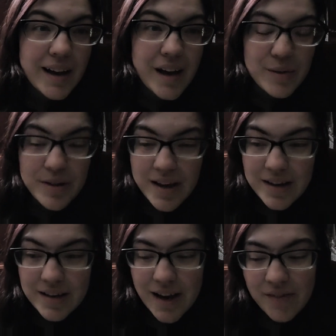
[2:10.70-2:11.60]
I will
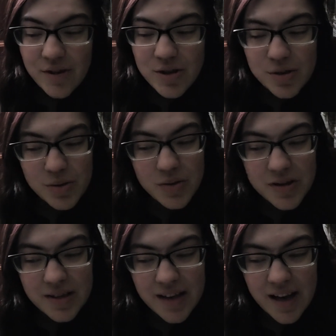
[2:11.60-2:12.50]
edit after school
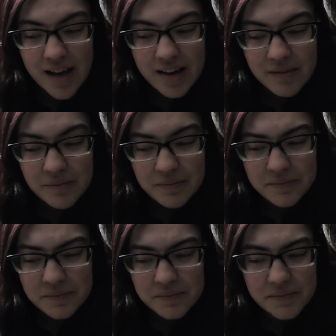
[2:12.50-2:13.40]
today.
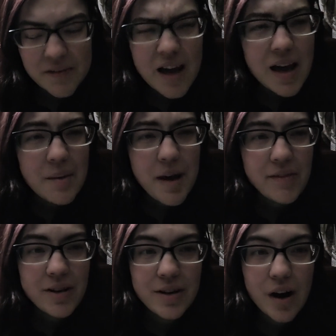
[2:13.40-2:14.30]
I'm
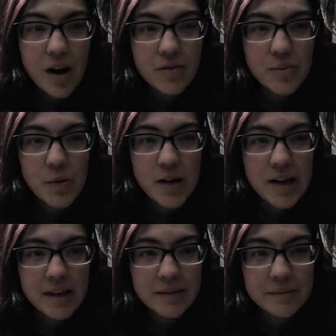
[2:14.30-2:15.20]
having an off
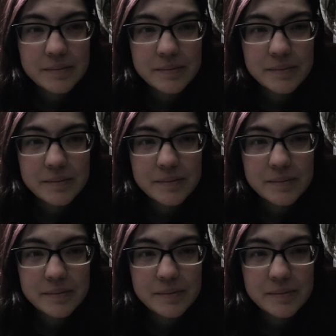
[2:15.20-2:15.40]
morning.